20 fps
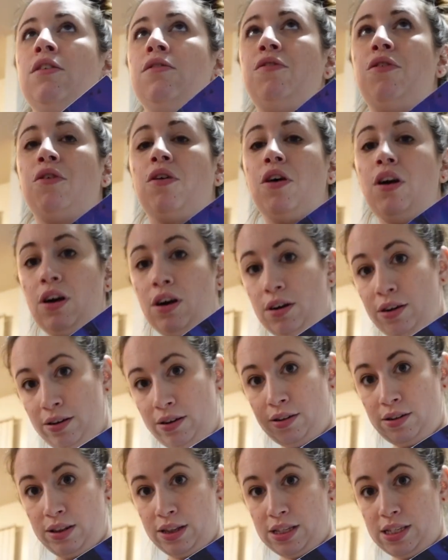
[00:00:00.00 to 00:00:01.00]
for
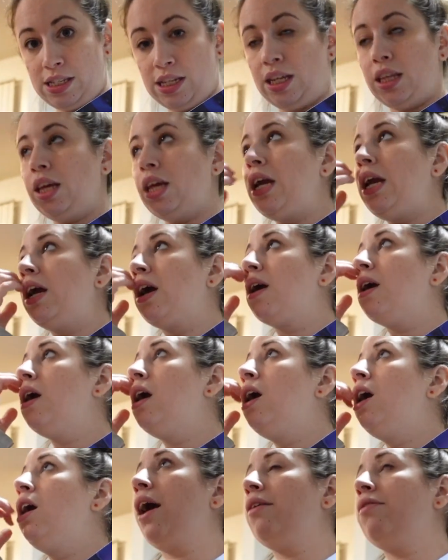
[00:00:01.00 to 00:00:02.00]
the ceiling here.
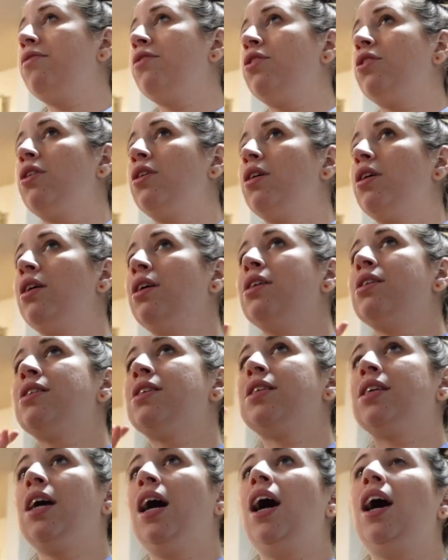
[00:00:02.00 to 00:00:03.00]
After
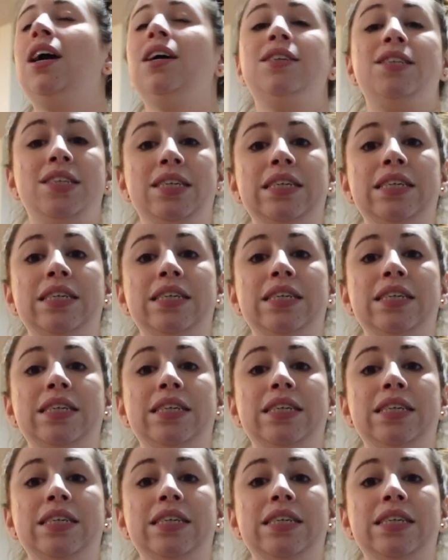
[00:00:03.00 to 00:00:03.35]
Scott